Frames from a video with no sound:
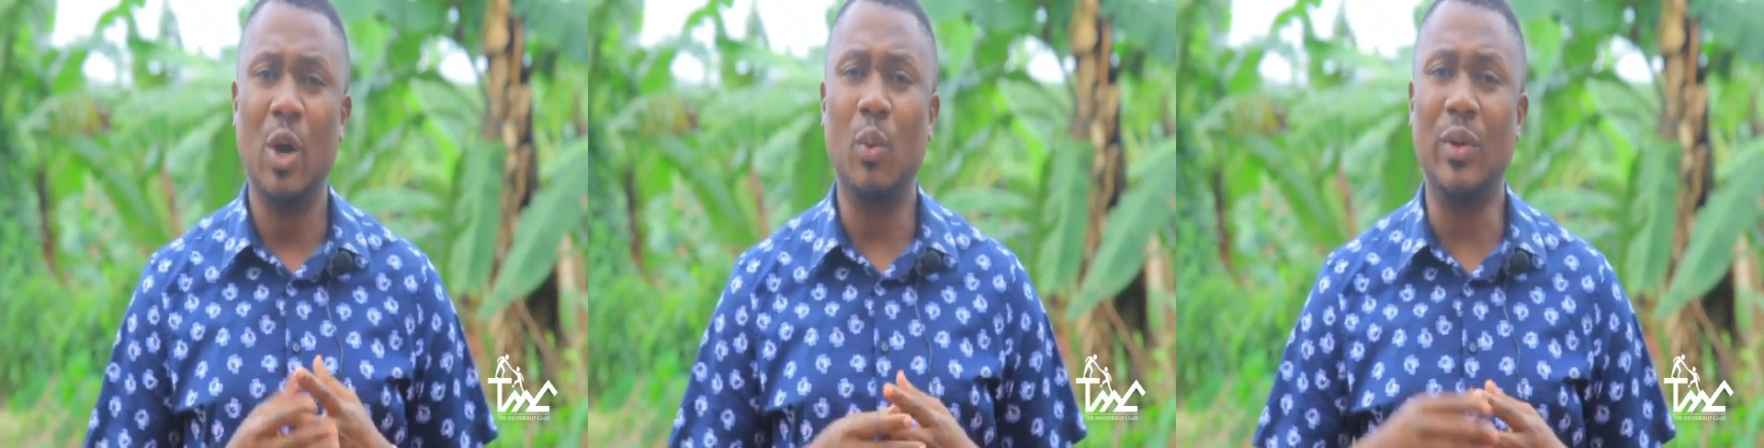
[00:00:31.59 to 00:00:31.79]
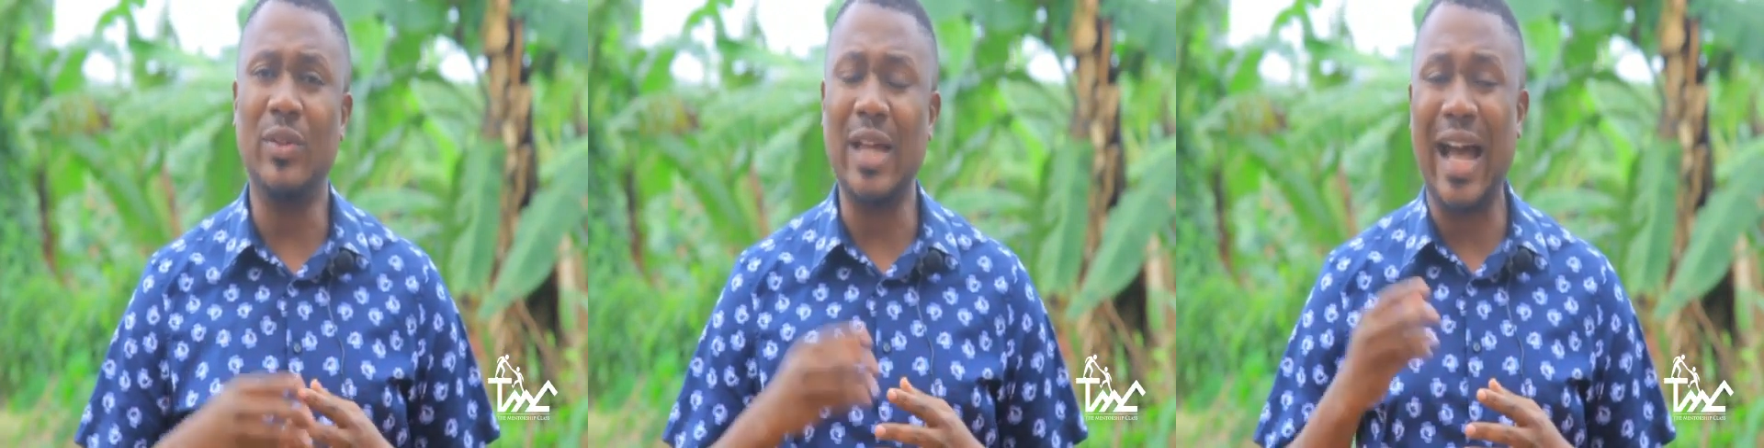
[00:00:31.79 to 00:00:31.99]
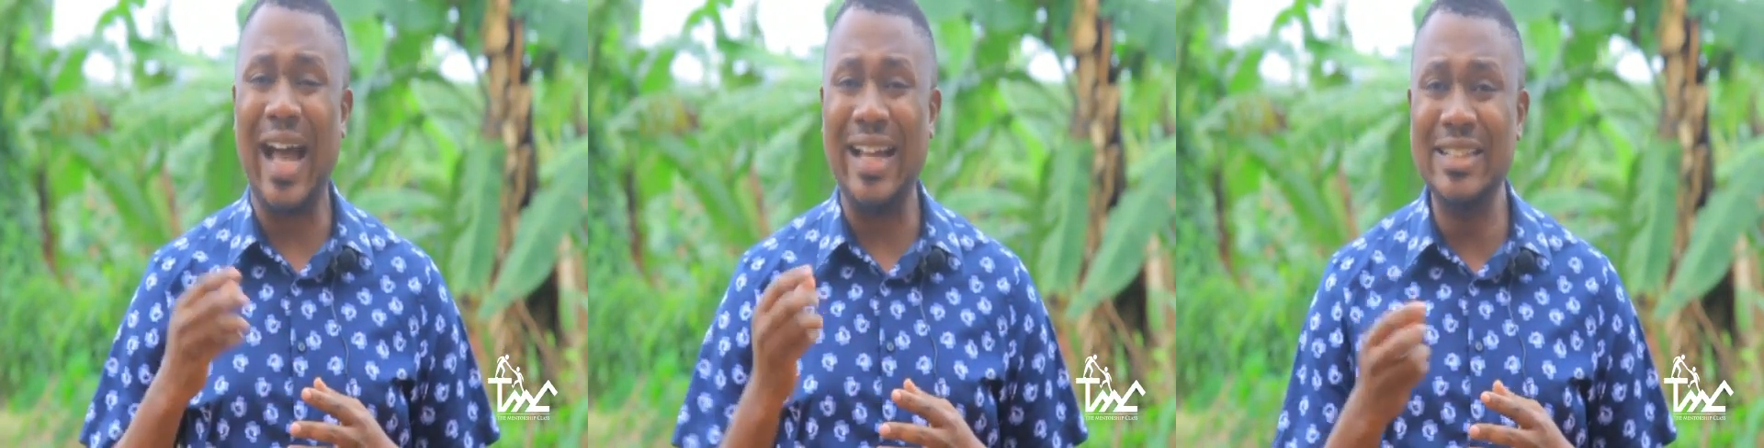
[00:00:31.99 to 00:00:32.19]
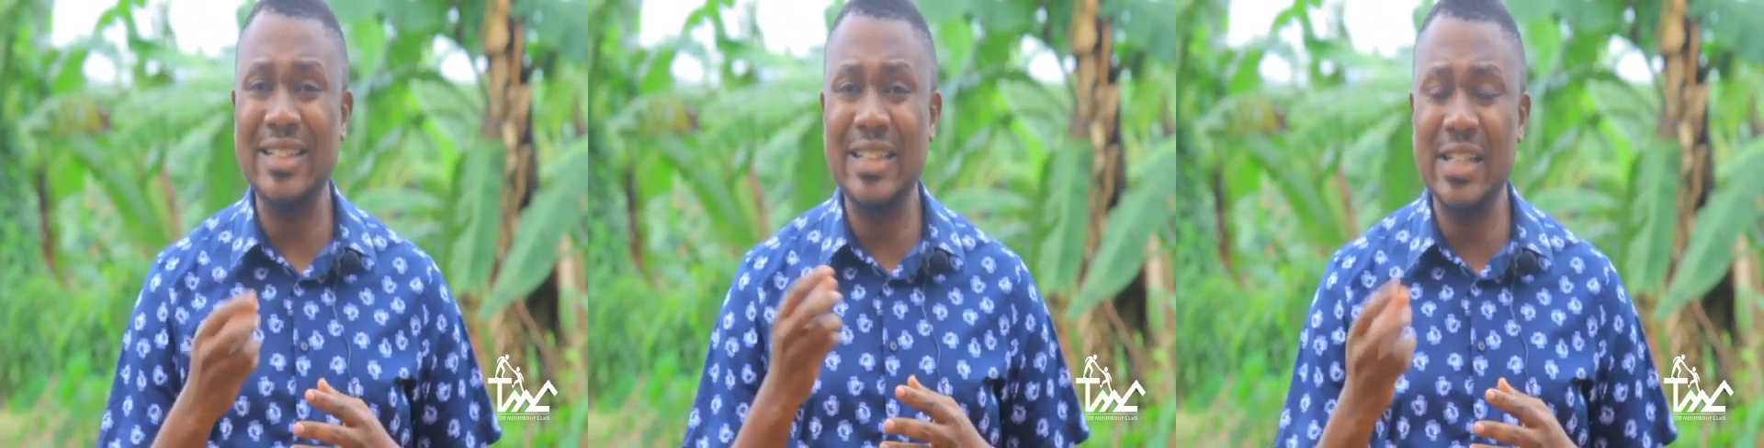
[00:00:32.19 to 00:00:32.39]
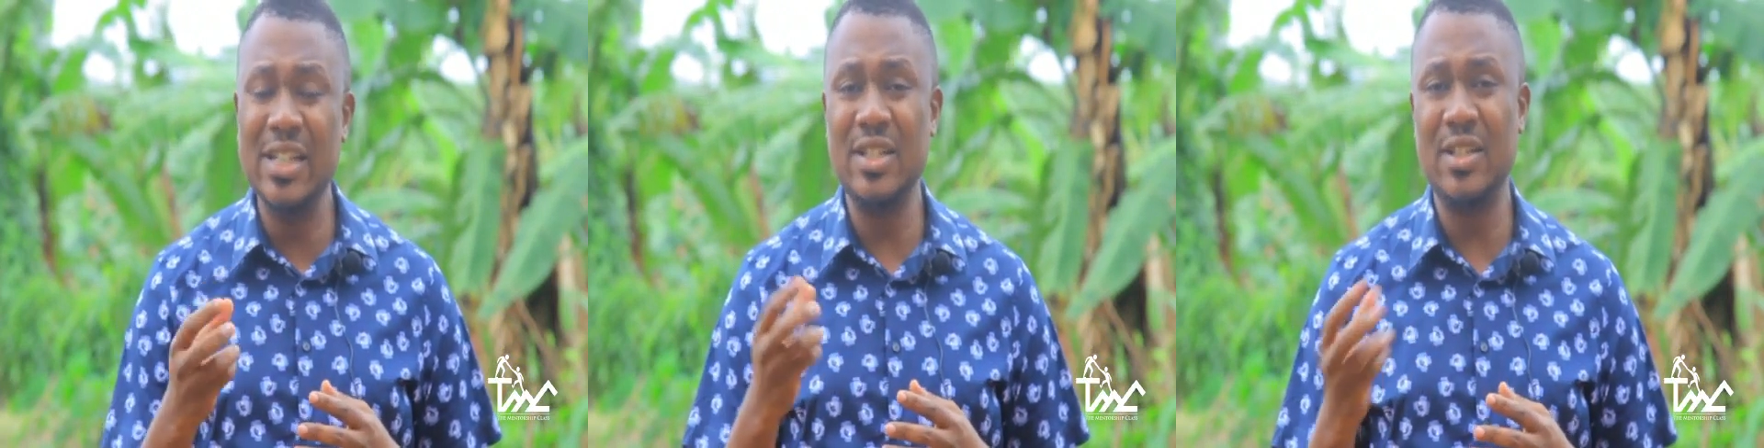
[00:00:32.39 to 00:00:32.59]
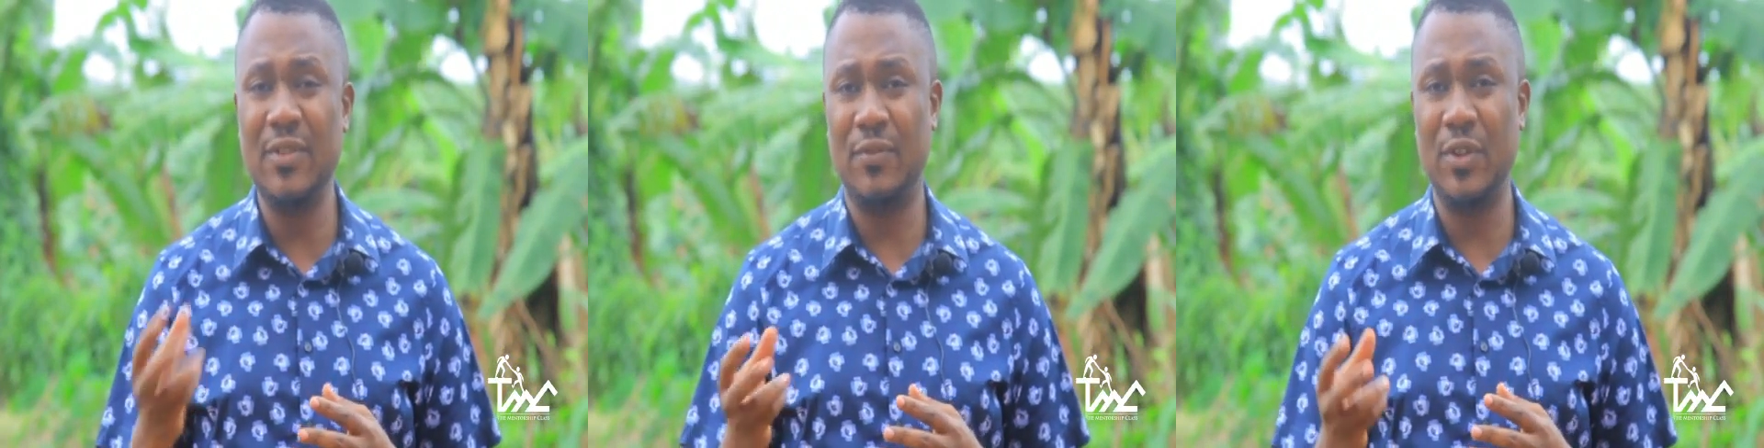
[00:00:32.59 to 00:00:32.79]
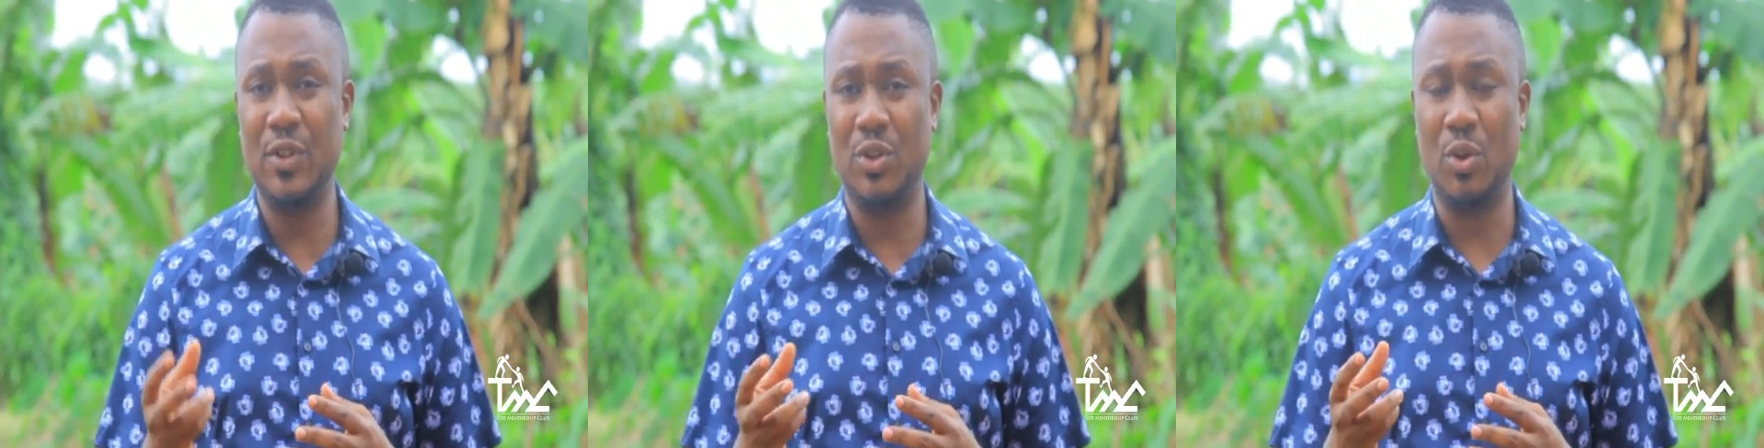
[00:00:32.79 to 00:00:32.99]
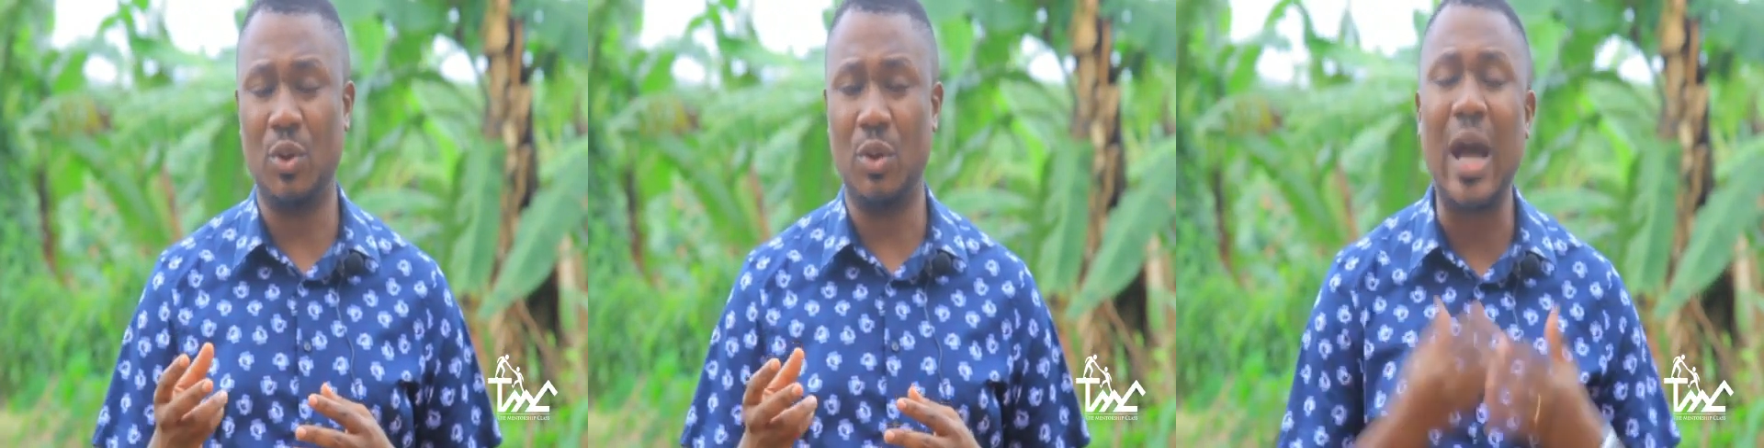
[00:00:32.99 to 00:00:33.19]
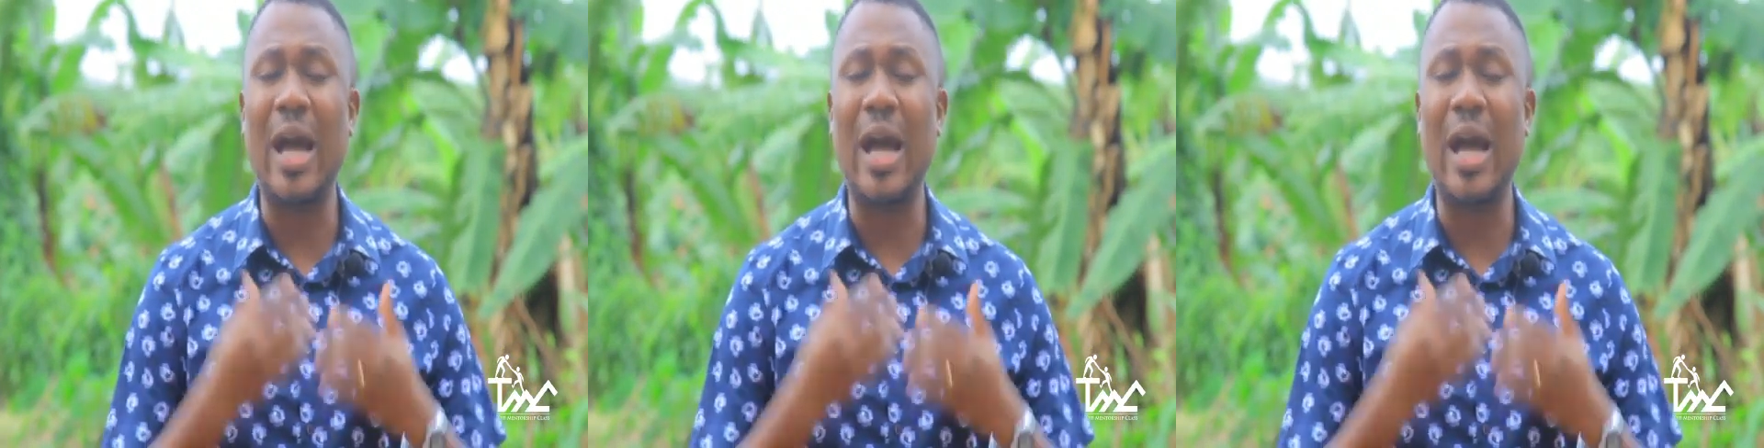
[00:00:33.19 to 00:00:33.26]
with an individual,